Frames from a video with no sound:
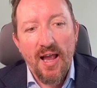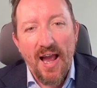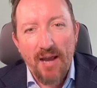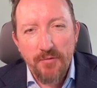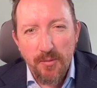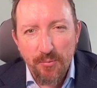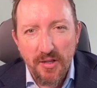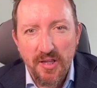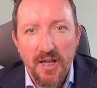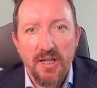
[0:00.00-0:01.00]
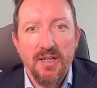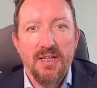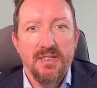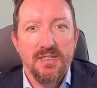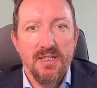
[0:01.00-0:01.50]
Average appreciation
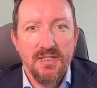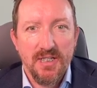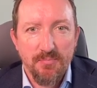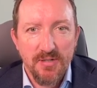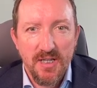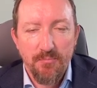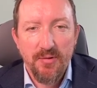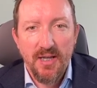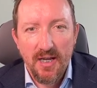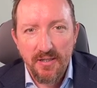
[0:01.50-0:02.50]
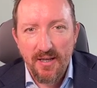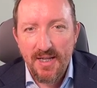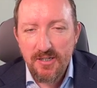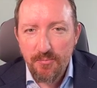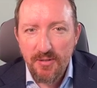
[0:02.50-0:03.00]
is, is 6% per year. The
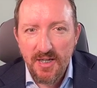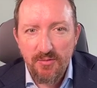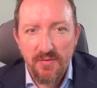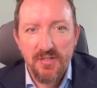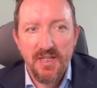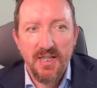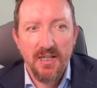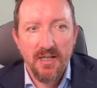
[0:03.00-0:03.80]
last couple of years, we've seen